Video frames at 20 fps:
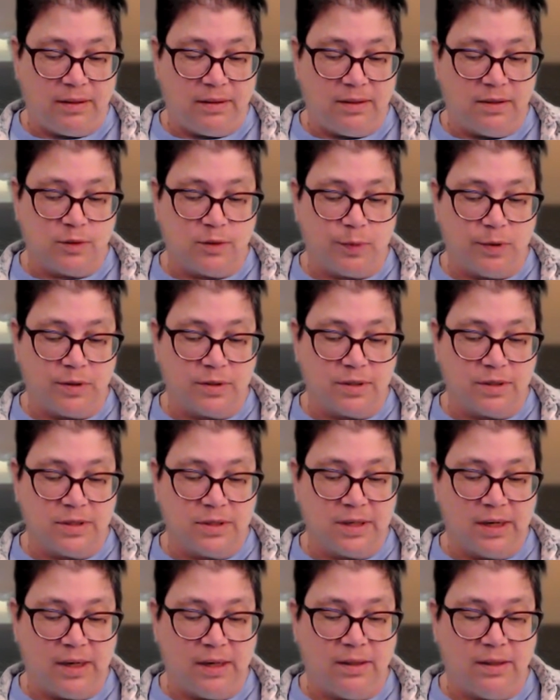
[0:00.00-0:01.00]
This
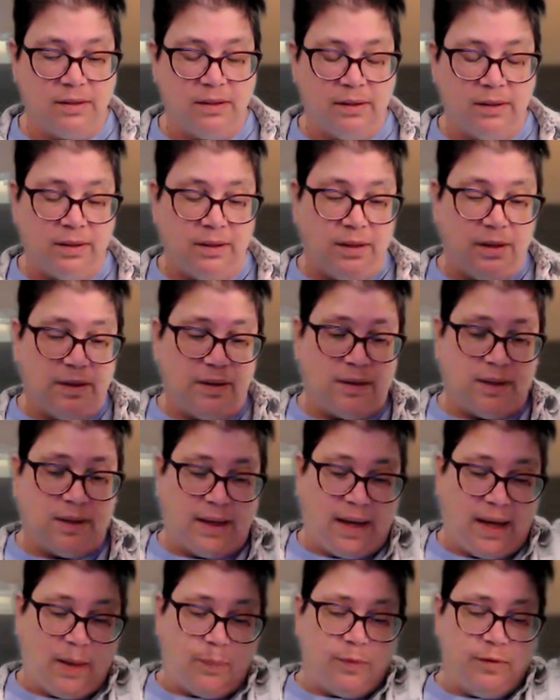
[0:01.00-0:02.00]
person's head, the
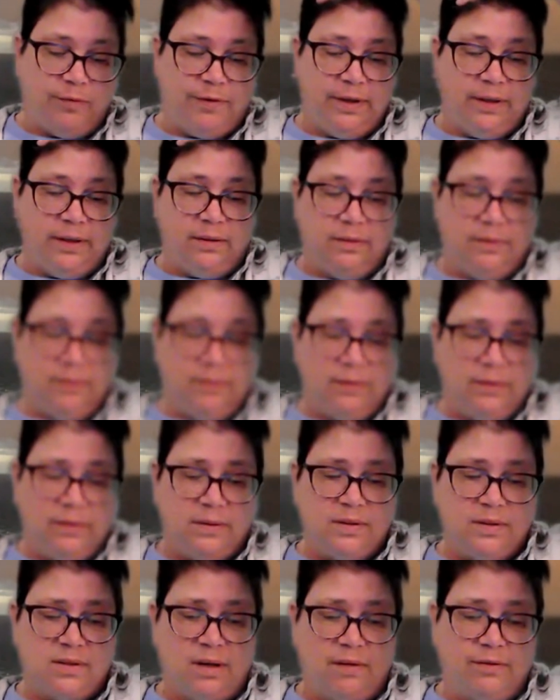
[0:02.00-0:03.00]
cap of it,
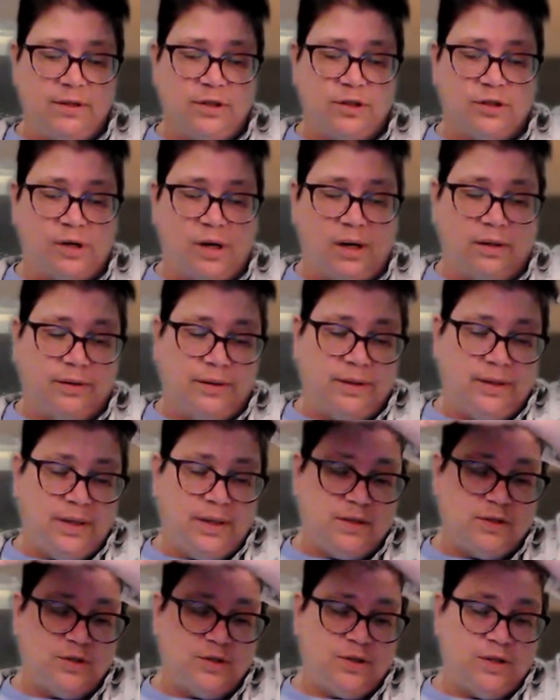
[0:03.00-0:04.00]
seventh chakra
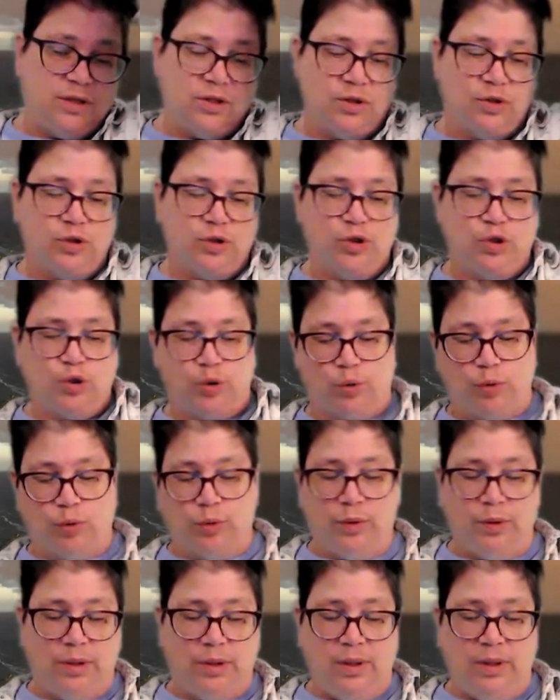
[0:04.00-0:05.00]
has just
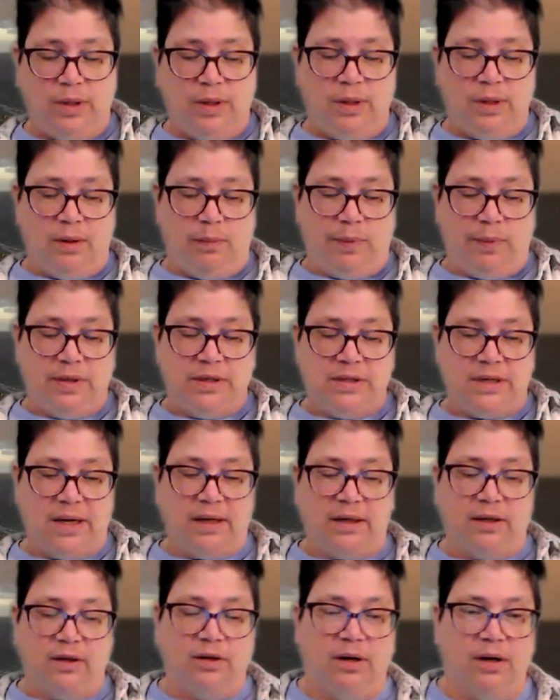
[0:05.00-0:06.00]
been
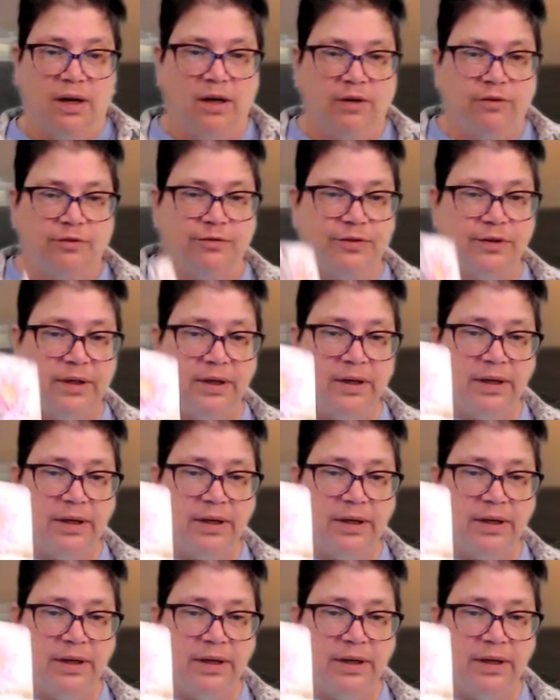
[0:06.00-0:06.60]
taken off,